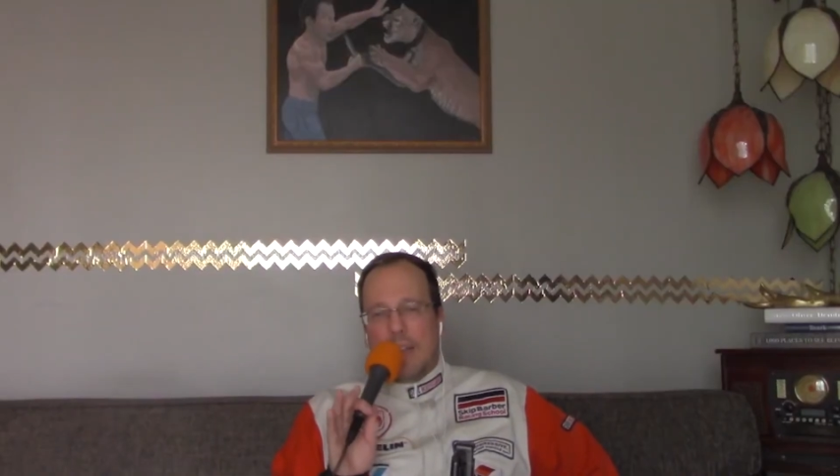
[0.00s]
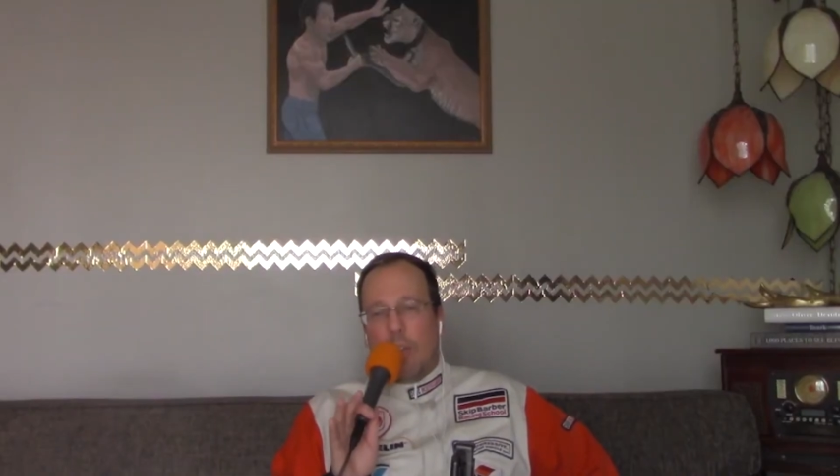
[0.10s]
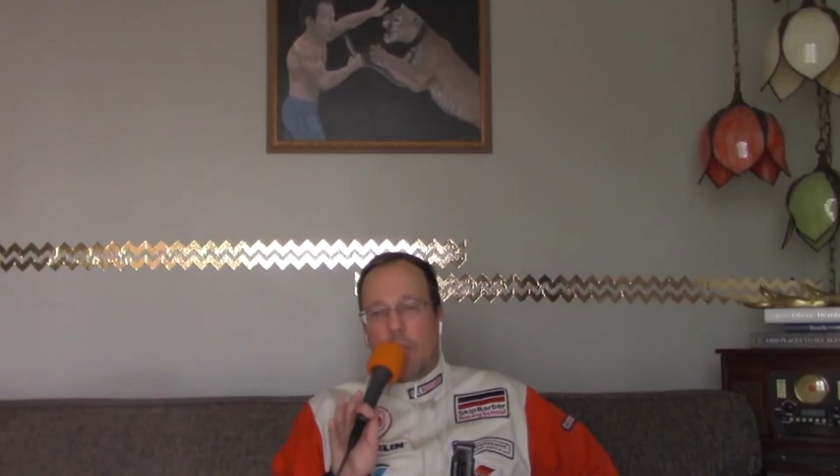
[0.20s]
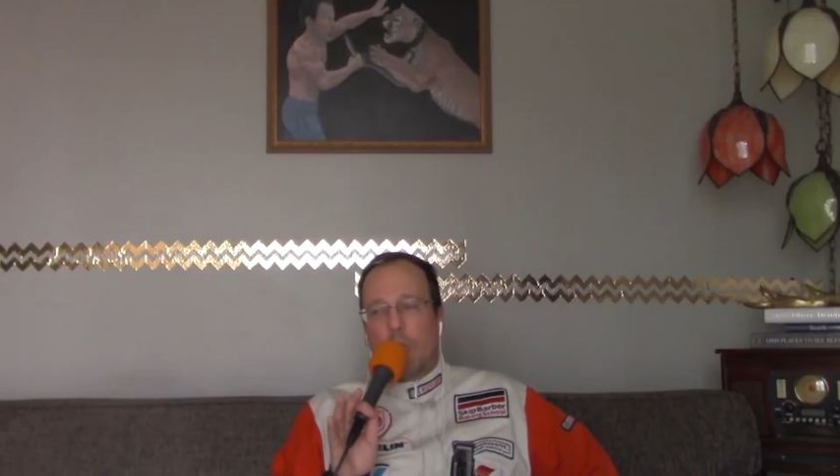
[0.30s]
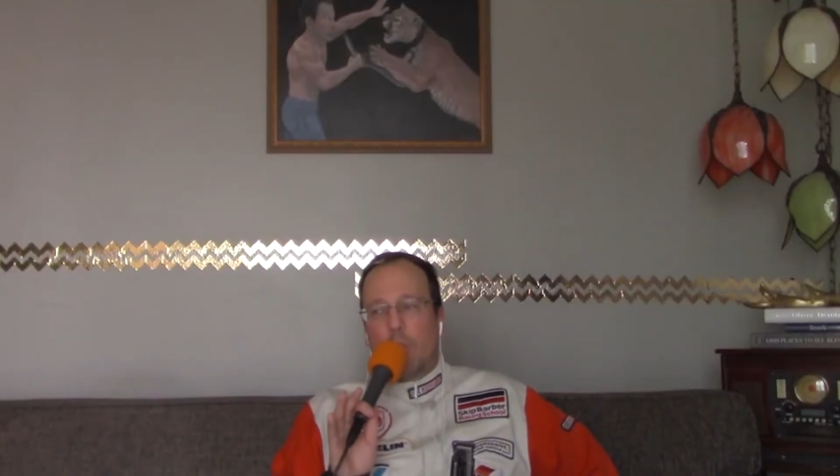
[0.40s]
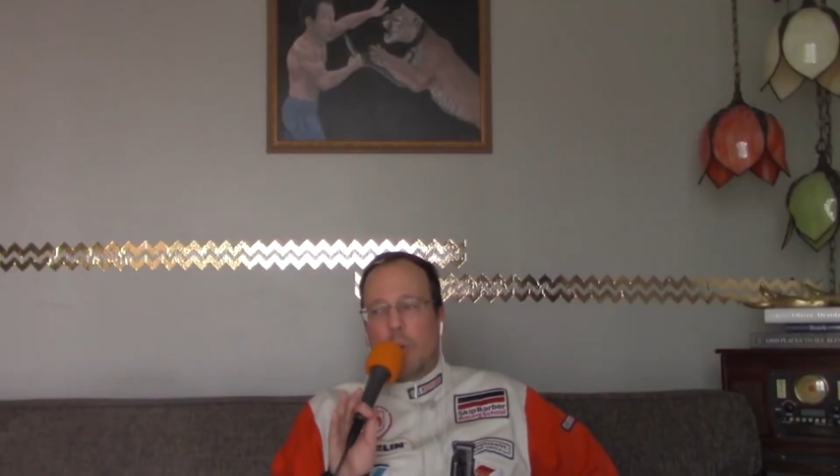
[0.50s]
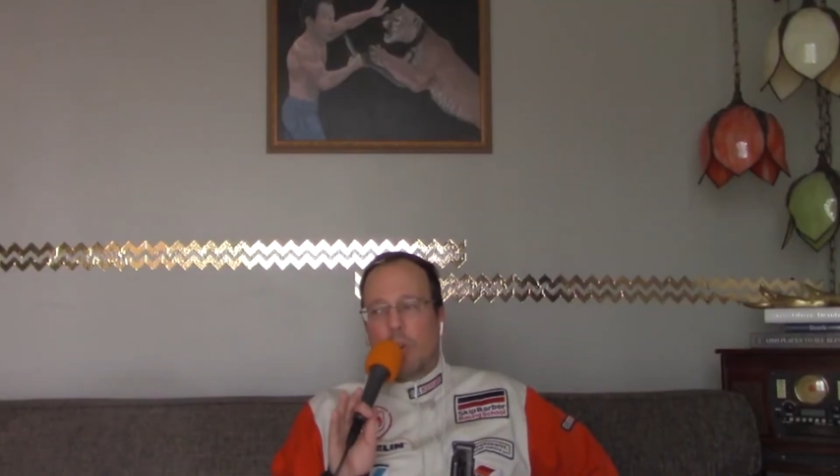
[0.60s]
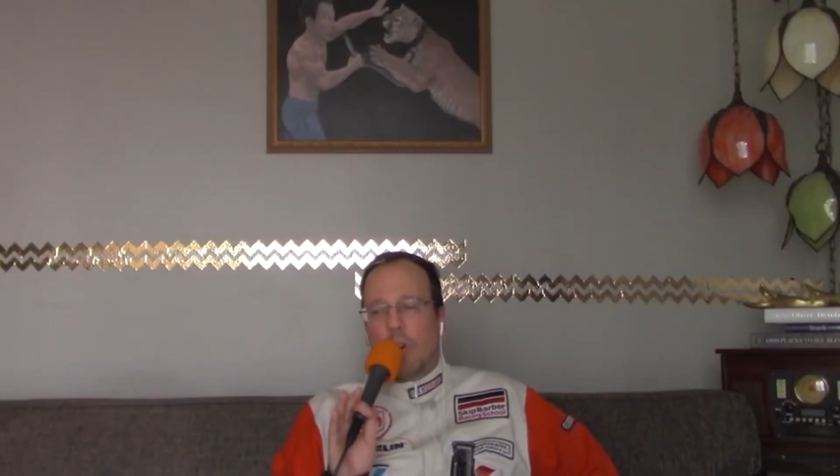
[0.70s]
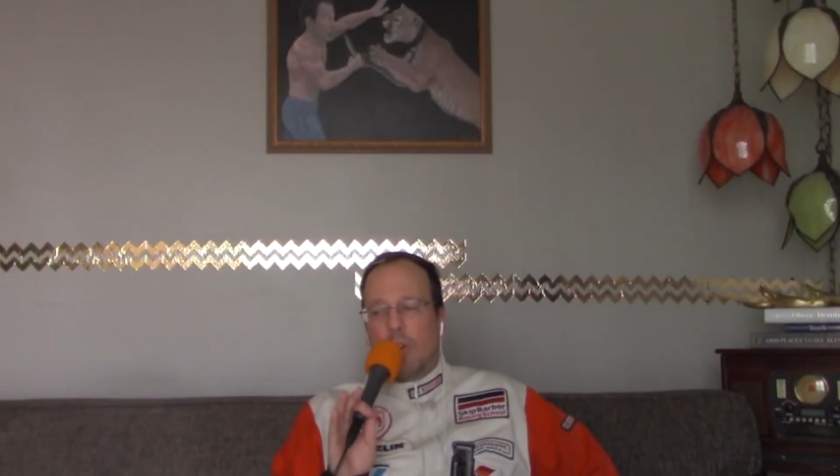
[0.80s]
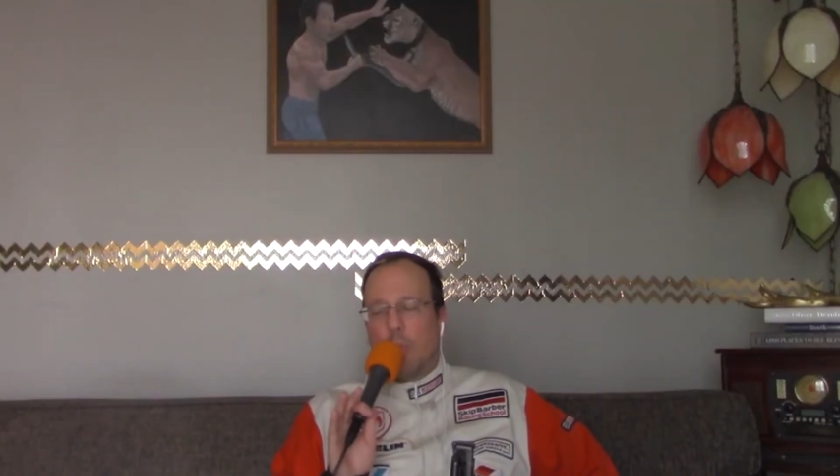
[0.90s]
In a third
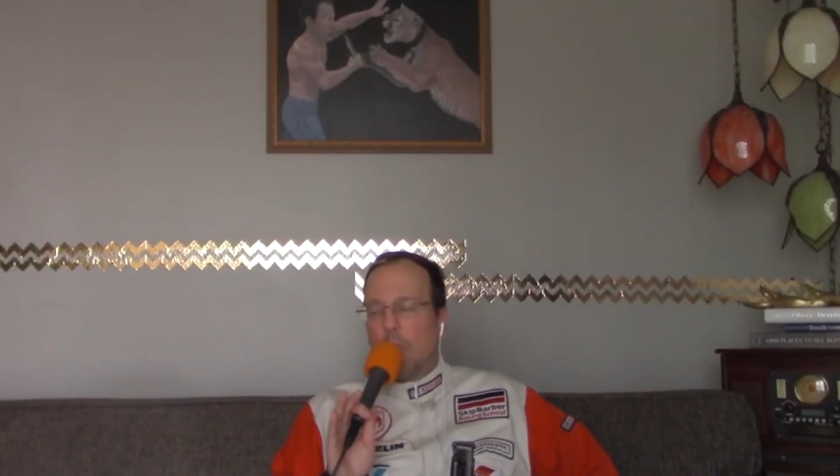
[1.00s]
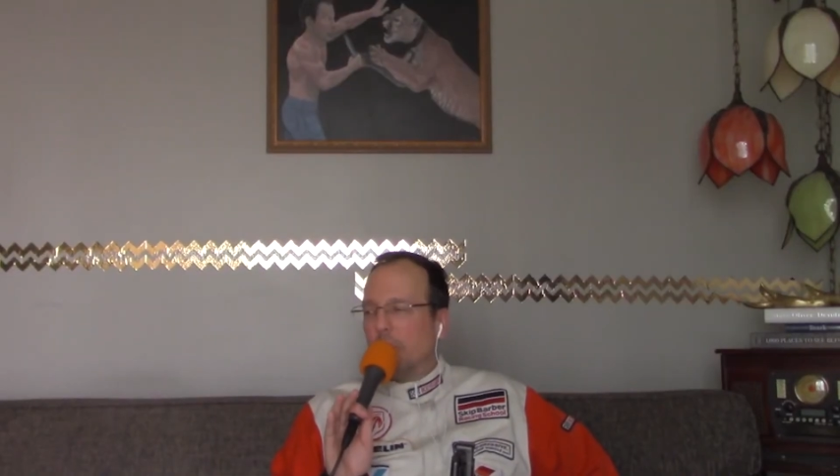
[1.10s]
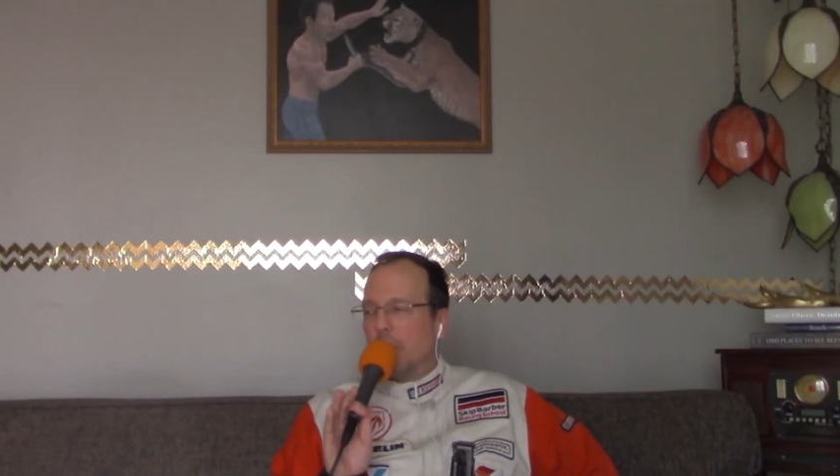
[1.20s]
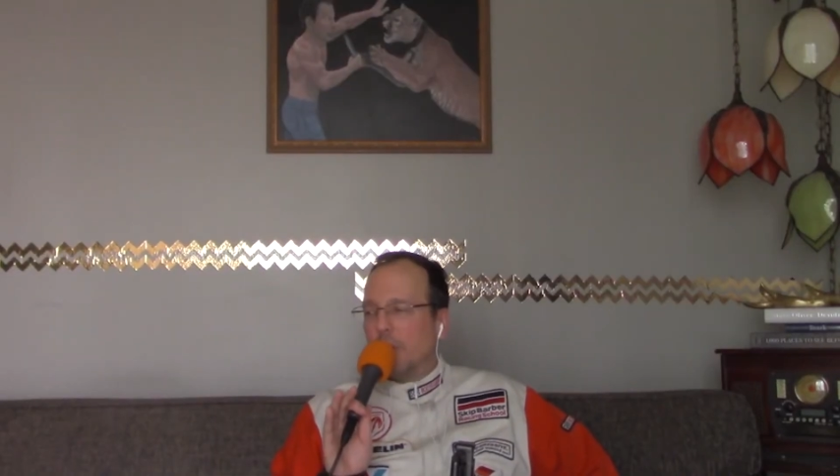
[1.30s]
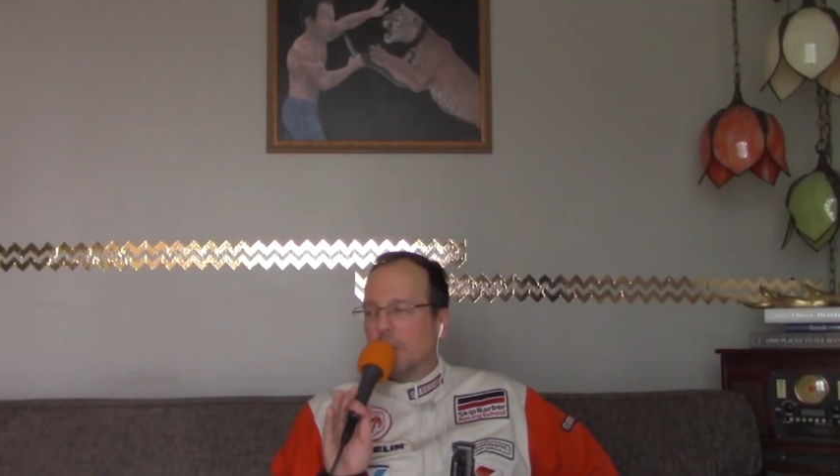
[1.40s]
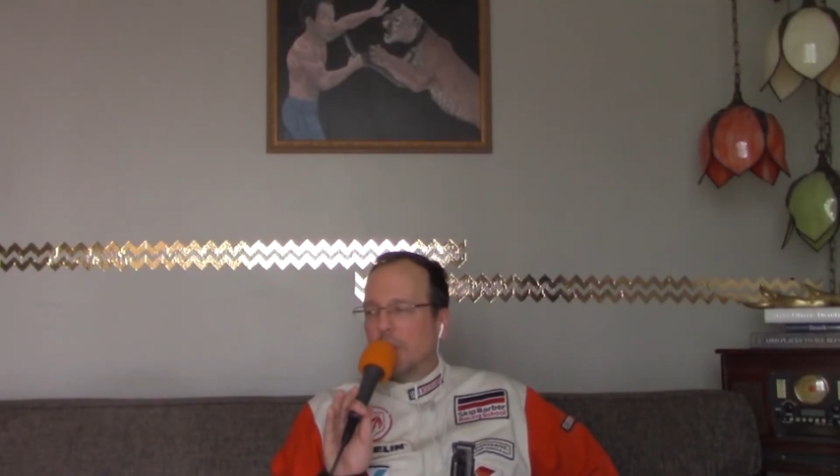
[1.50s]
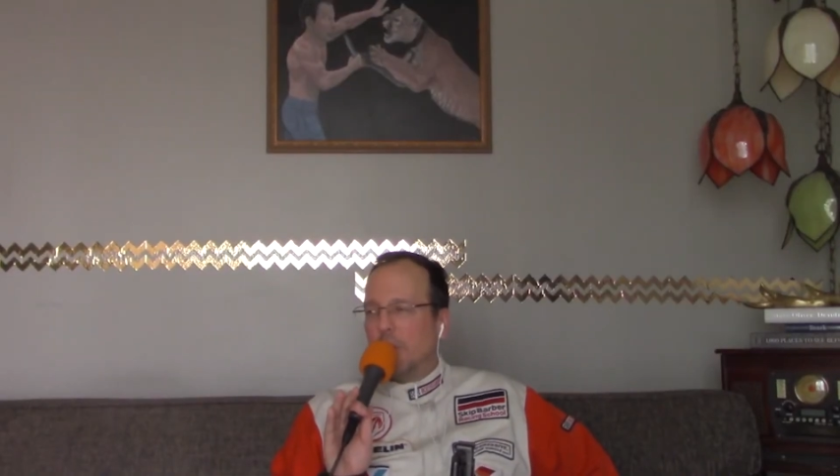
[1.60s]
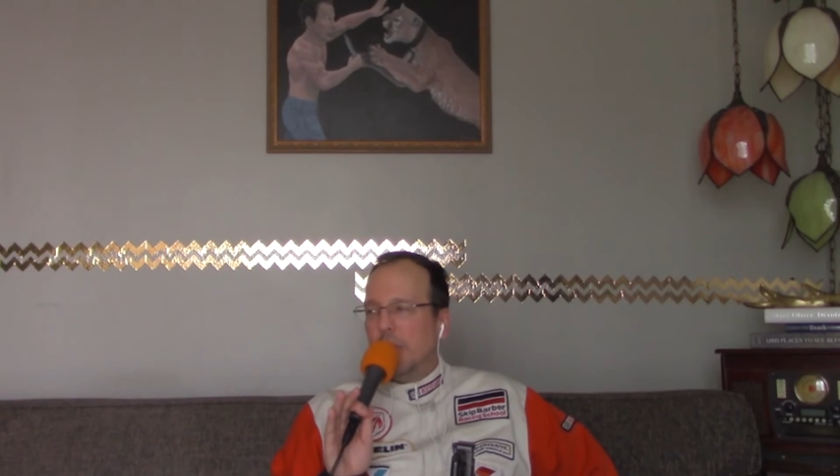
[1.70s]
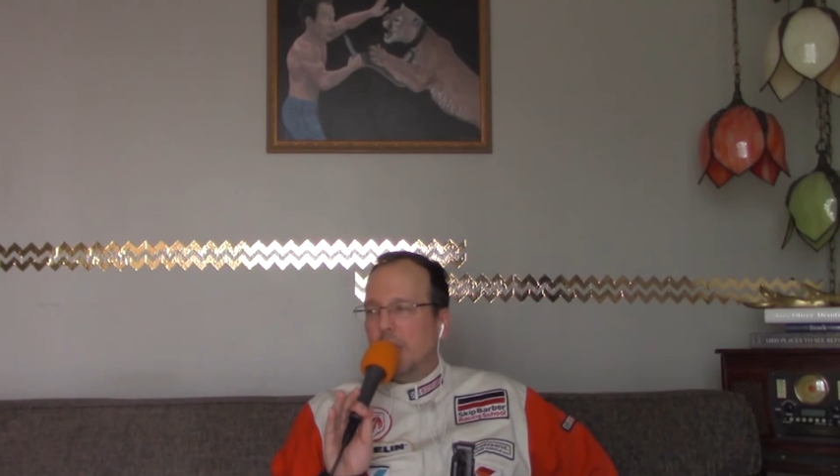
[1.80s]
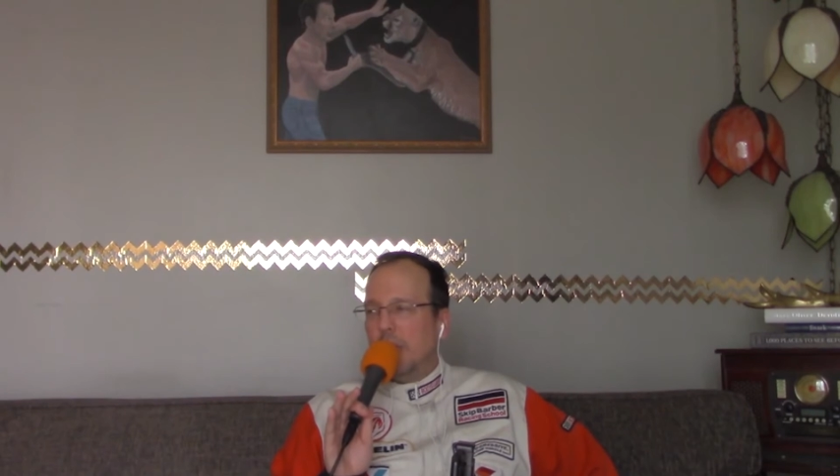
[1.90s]
world country,